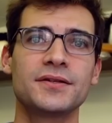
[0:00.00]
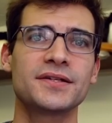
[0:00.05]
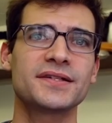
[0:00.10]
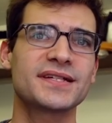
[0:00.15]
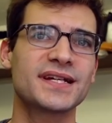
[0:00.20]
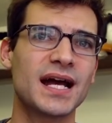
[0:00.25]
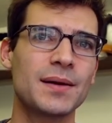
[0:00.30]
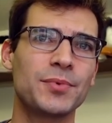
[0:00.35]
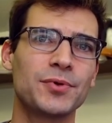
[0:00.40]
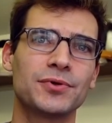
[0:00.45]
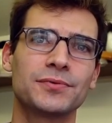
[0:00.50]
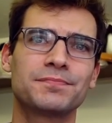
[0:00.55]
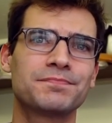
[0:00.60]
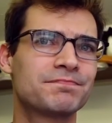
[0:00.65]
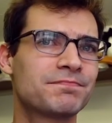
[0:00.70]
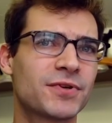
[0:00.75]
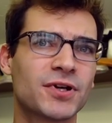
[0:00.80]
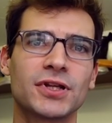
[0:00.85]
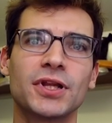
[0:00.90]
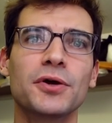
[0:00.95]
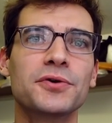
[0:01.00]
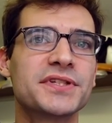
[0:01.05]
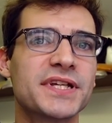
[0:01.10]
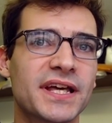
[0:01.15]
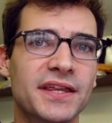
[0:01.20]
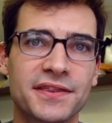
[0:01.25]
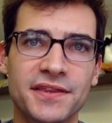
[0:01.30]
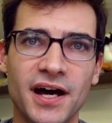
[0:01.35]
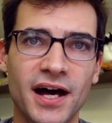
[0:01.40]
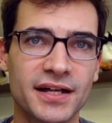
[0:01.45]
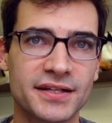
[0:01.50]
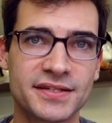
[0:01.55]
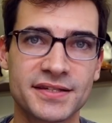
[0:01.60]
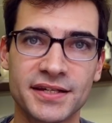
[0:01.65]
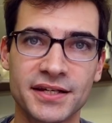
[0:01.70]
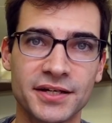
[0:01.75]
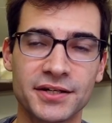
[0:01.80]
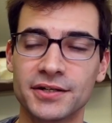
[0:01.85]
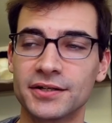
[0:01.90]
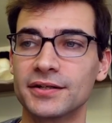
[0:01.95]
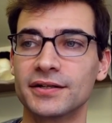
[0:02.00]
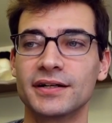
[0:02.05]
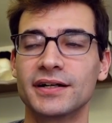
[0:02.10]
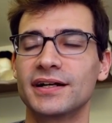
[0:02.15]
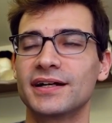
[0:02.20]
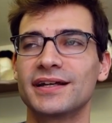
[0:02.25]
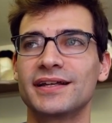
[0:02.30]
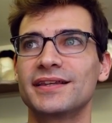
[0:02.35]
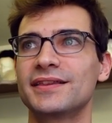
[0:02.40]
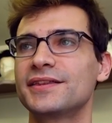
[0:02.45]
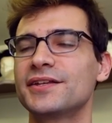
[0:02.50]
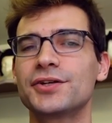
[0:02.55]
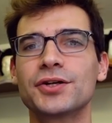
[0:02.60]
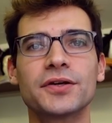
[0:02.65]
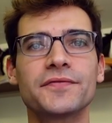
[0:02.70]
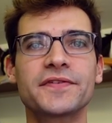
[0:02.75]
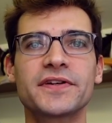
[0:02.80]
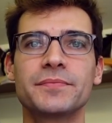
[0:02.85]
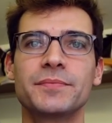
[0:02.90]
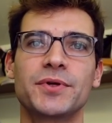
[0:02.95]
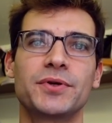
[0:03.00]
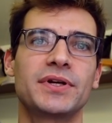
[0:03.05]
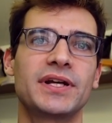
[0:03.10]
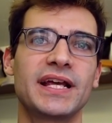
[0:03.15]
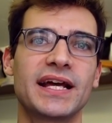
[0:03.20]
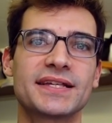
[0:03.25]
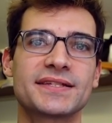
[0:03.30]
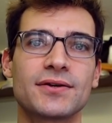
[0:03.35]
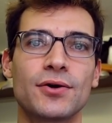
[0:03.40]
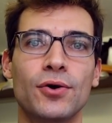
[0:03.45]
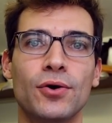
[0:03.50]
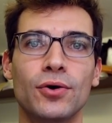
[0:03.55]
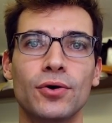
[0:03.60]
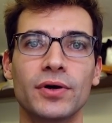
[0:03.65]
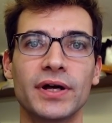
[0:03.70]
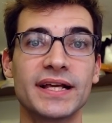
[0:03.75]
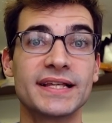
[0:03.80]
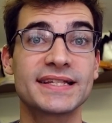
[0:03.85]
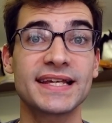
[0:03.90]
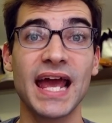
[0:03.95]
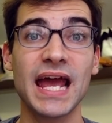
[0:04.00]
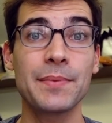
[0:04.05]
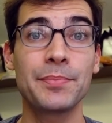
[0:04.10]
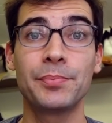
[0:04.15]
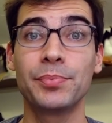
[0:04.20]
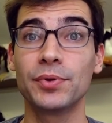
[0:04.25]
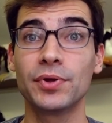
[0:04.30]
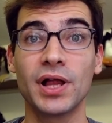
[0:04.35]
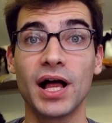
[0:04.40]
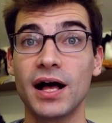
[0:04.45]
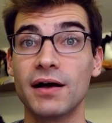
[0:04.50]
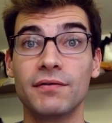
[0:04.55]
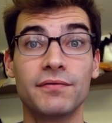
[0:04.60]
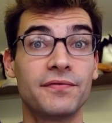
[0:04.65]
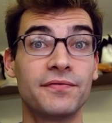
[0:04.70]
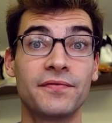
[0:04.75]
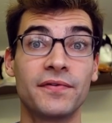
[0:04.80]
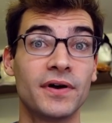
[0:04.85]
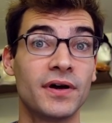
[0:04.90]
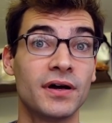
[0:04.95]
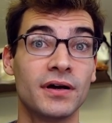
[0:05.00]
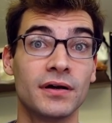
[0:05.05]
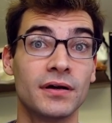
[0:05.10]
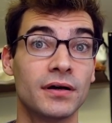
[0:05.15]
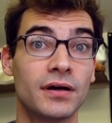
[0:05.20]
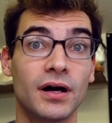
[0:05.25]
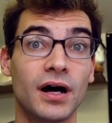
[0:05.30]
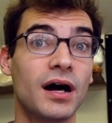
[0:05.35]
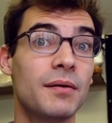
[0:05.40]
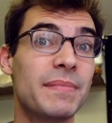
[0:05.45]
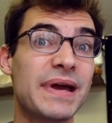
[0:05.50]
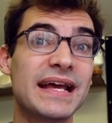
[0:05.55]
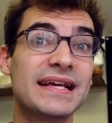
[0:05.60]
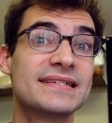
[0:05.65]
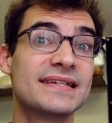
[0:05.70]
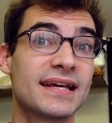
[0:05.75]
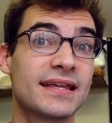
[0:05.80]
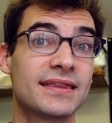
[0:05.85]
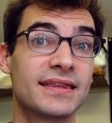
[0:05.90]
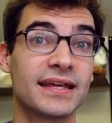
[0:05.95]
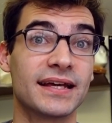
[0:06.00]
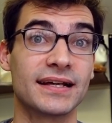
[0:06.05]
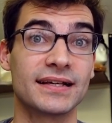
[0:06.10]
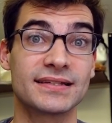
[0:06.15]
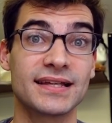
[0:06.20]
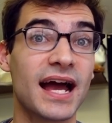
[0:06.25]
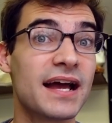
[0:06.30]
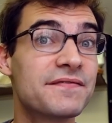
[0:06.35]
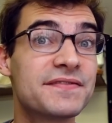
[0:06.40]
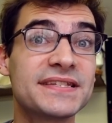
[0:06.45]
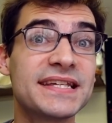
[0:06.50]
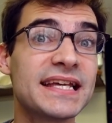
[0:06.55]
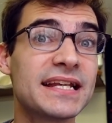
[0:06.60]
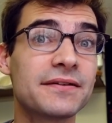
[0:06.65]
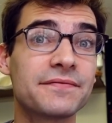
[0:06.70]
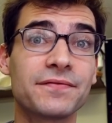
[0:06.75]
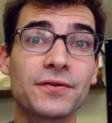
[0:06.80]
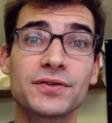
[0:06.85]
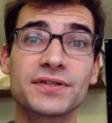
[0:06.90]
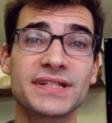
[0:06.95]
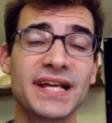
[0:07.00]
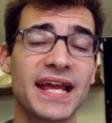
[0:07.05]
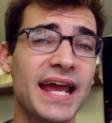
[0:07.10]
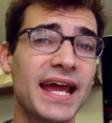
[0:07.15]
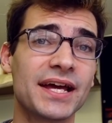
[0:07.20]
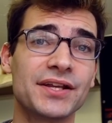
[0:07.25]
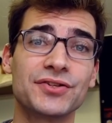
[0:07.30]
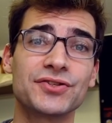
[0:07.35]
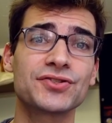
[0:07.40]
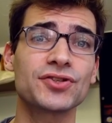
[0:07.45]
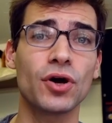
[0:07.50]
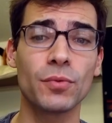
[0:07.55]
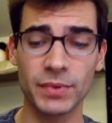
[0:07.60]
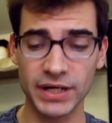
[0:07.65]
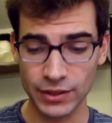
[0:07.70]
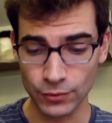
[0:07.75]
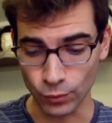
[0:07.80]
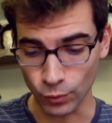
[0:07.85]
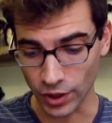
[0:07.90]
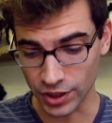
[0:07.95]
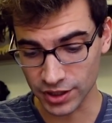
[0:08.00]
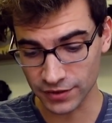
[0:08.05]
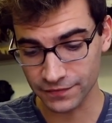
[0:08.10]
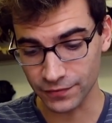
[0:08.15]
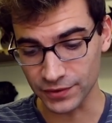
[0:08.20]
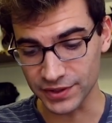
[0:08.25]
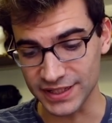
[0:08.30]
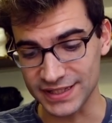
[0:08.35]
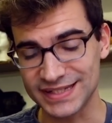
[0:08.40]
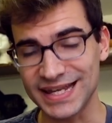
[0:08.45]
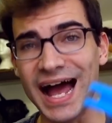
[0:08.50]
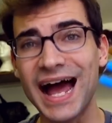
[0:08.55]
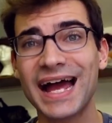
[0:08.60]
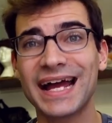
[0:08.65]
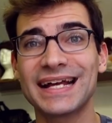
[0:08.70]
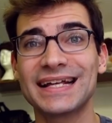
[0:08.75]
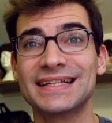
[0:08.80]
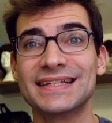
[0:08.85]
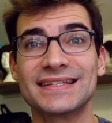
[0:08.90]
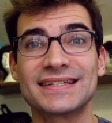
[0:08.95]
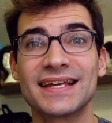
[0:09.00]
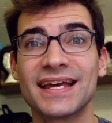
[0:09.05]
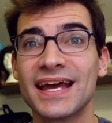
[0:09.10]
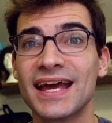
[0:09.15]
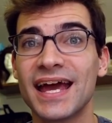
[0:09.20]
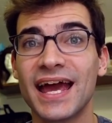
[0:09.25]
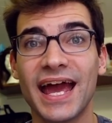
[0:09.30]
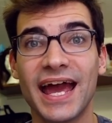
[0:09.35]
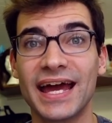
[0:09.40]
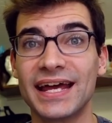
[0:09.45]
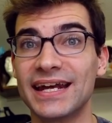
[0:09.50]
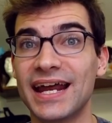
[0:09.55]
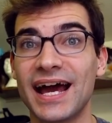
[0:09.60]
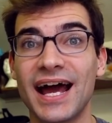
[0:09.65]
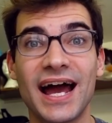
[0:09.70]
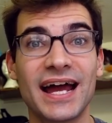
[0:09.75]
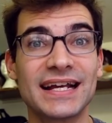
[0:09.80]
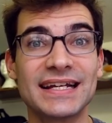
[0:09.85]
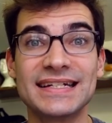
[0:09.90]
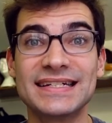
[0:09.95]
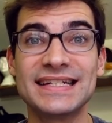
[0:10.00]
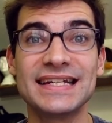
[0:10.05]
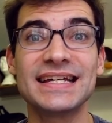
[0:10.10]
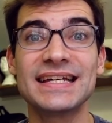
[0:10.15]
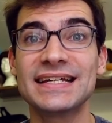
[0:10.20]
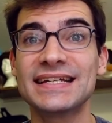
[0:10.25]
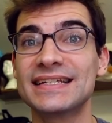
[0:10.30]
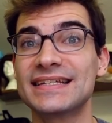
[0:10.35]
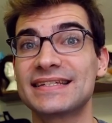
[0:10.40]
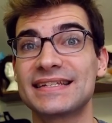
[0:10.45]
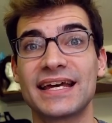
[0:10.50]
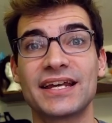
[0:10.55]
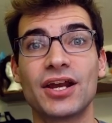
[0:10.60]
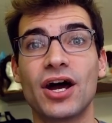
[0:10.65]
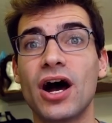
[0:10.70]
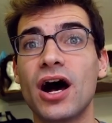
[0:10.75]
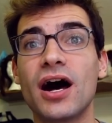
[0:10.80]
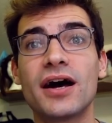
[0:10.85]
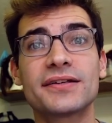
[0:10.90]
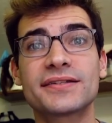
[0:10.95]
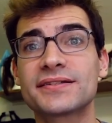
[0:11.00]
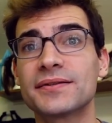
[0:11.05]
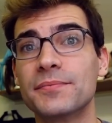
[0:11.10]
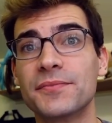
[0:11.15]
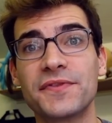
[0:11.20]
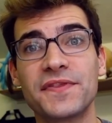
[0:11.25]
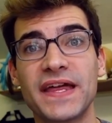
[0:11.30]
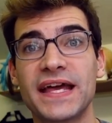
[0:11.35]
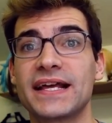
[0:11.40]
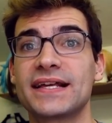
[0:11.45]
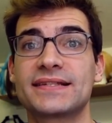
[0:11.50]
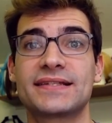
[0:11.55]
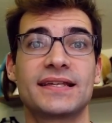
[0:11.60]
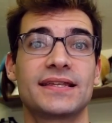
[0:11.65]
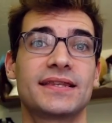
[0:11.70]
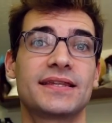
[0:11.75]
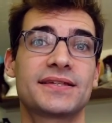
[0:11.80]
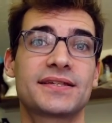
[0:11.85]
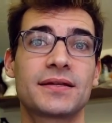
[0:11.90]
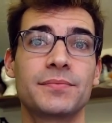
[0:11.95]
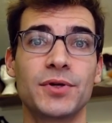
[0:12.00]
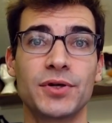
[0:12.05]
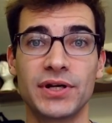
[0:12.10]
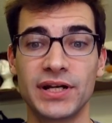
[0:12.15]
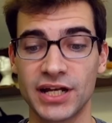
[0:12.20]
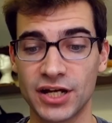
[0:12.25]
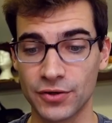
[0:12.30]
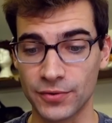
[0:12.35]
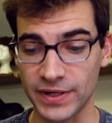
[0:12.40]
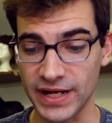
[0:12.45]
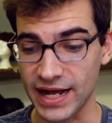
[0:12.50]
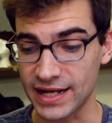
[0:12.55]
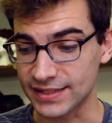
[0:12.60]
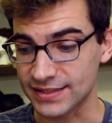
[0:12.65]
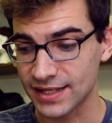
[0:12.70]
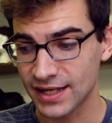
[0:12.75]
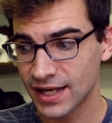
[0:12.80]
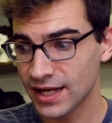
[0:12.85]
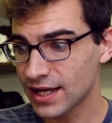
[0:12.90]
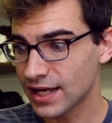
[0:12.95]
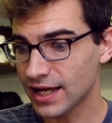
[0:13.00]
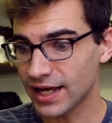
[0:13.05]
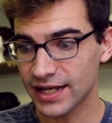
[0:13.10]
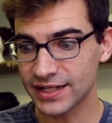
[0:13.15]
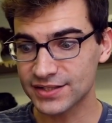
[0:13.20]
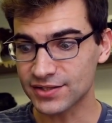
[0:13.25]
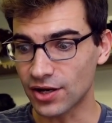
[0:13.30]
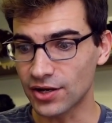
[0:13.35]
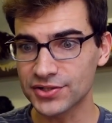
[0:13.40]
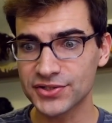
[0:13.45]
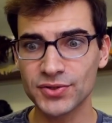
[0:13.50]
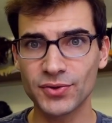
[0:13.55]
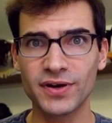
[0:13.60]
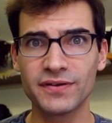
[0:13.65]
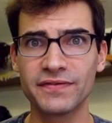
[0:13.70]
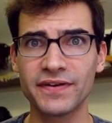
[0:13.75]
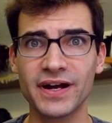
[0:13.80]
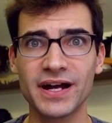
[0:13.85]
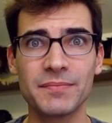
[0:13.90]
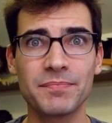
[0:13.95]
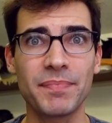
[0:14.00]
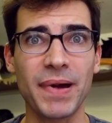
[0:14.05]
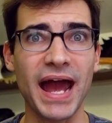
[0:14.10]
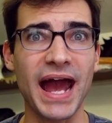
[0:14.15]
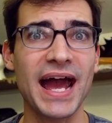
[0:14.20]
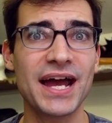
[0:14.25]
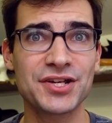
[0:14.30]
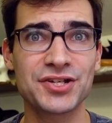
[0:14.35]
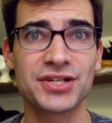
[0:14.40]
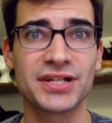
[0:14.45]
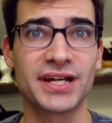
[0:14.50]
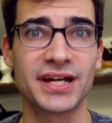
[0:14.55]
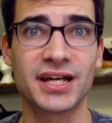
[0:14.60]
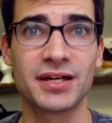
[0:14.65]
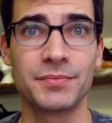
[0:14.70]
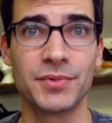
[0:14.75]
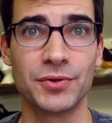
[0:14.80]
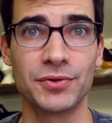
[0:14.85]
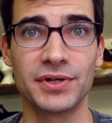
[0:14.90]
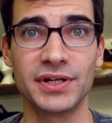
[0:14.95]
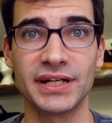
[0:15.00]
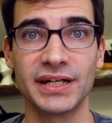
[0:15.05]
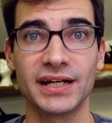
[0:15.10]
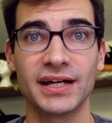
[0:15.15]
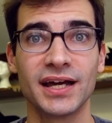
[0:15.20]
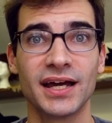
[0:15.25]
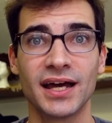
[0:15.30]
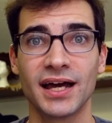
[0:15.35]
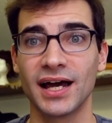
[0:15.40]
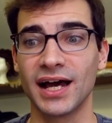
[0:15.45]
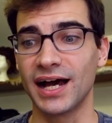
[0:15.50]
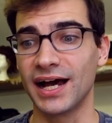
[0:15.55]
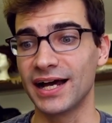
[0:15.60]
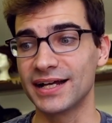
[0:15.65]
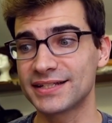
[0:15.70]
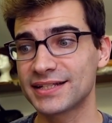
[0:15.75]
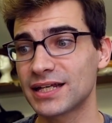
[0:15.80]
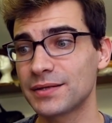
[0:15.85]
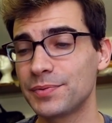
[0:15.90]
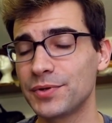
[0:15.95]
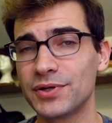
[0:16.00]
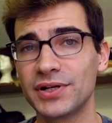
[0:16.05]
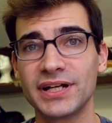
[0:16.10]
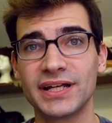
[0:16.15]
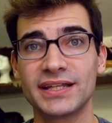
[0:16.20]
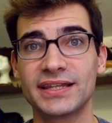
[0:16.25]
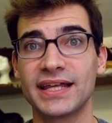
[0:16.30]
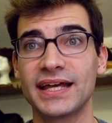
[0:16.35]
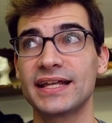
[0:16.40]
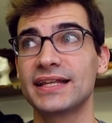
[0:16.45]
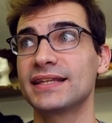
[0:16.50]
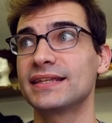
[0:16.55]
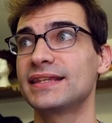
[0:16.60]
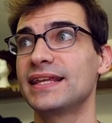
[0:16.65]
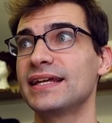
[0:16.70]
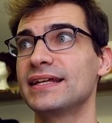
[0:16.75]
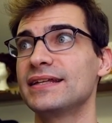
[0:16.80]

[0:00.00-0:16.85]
Just a couple closing thoughts here. The Nerf community as a whole is capable of amazing things. I've seen it firsthand. So many wonderful designs and ideas and awesome things that this community creates. It's also a very passionate community. It's a community that